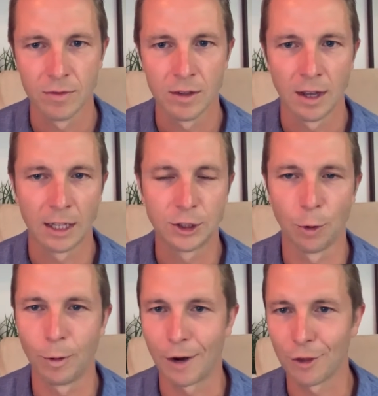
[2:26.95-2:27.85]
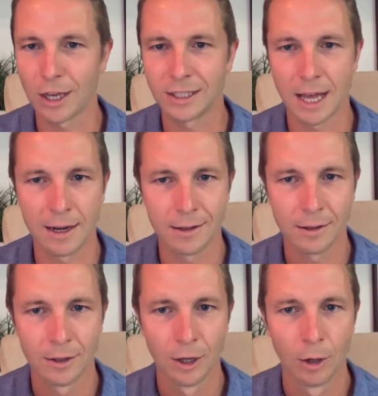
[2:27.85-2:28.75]
And so whatever they said
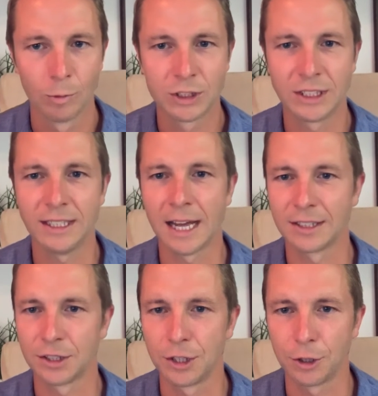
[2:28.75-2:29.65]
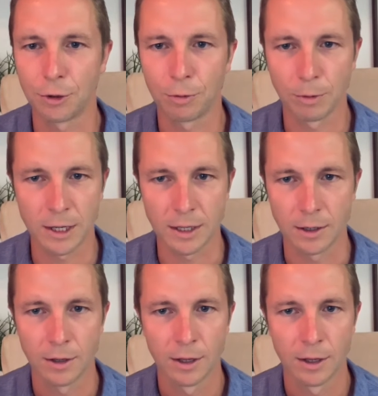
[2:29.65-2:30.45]
was seen as a decree,